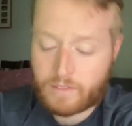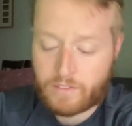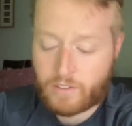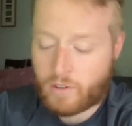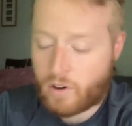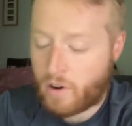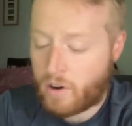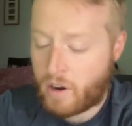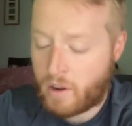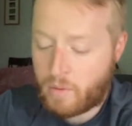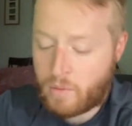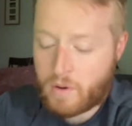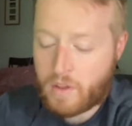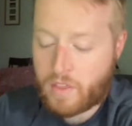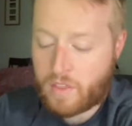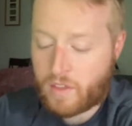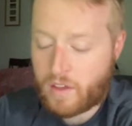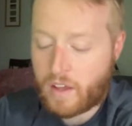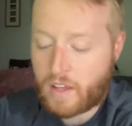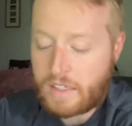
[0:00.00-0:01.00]
Verona
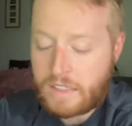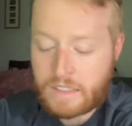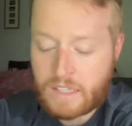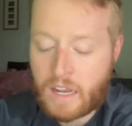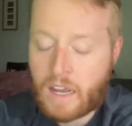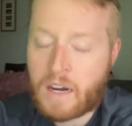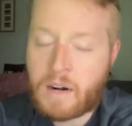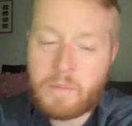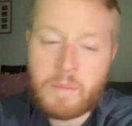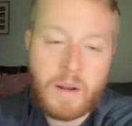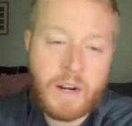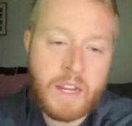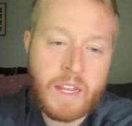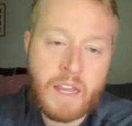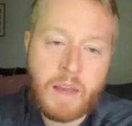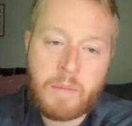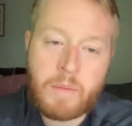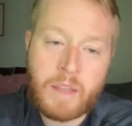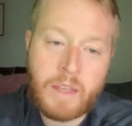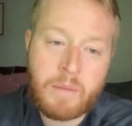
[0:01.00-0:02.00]
with a ton of money
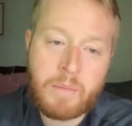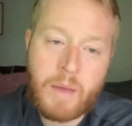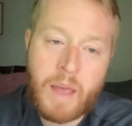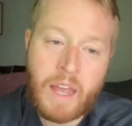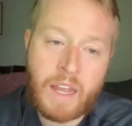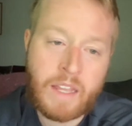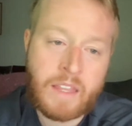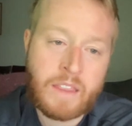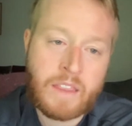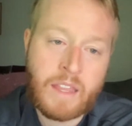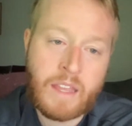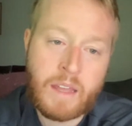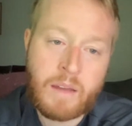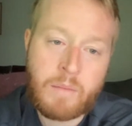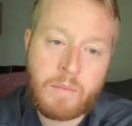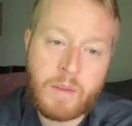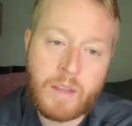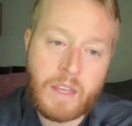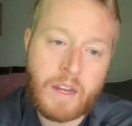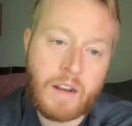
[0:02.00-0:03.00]
coming in backing
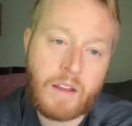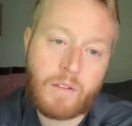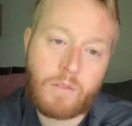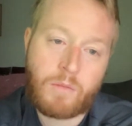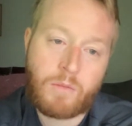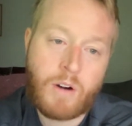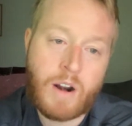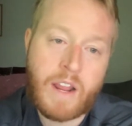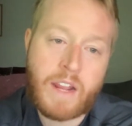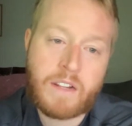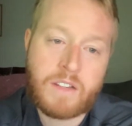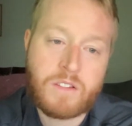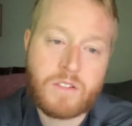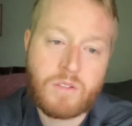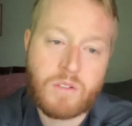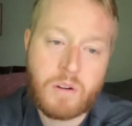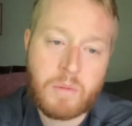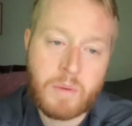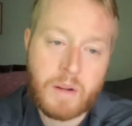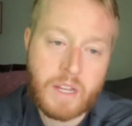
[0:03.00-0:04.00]
them in a
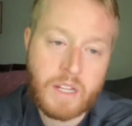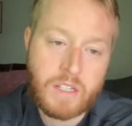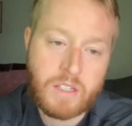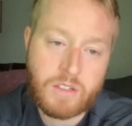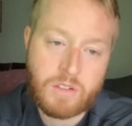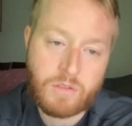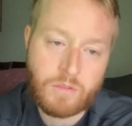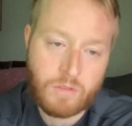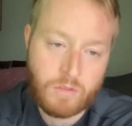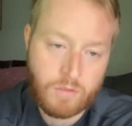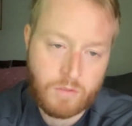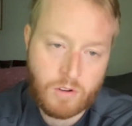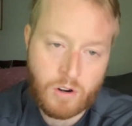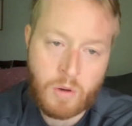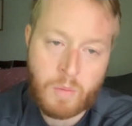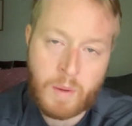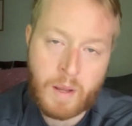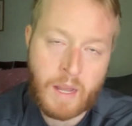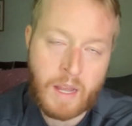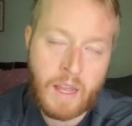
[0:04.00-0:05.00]
rainstorm against
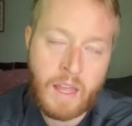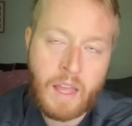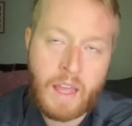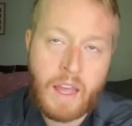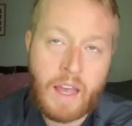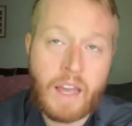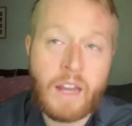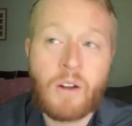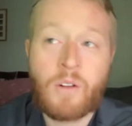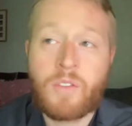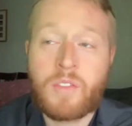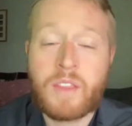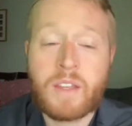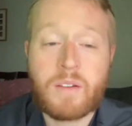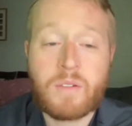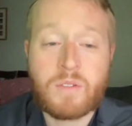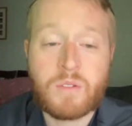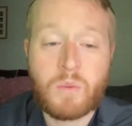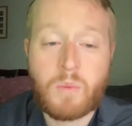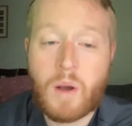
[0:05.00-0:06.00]
Roma. I don't
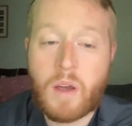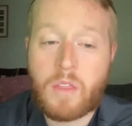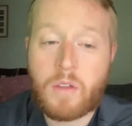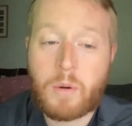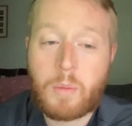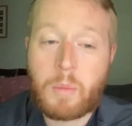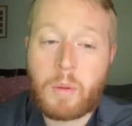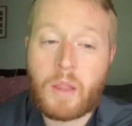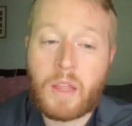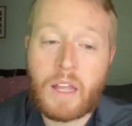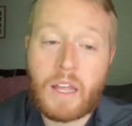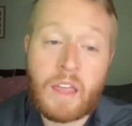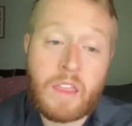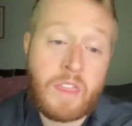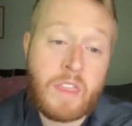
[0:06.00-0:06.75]
think it was a weather play.